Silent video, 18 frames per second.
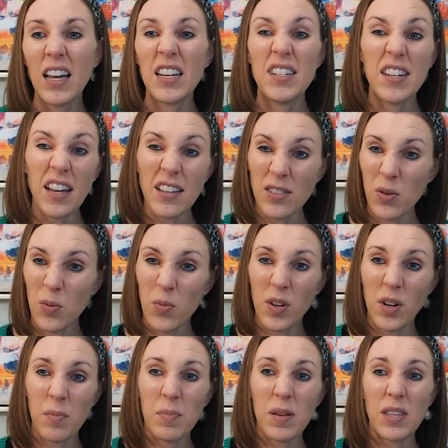doesn't
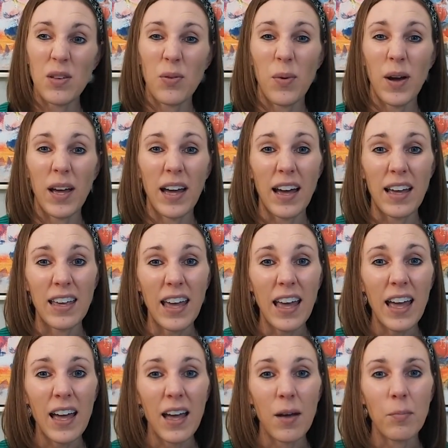want to be the way I
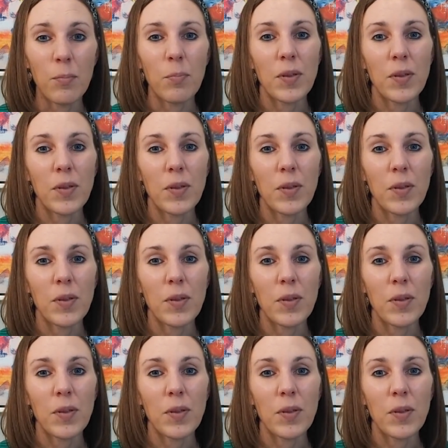am,